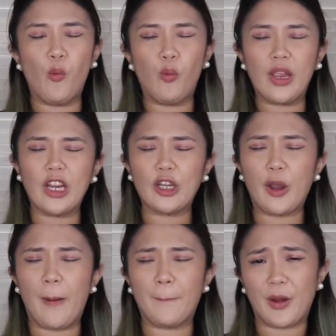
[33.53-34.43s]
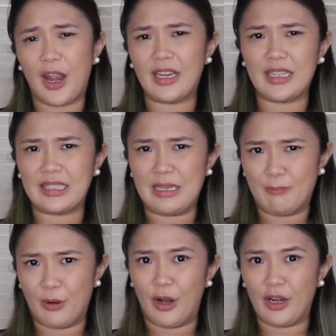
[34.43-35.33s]
weird pregnancy
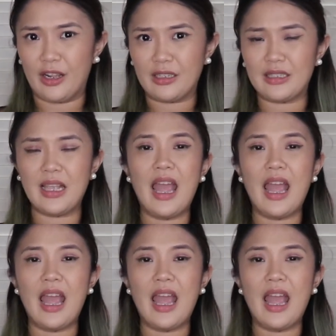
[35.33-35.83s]
products.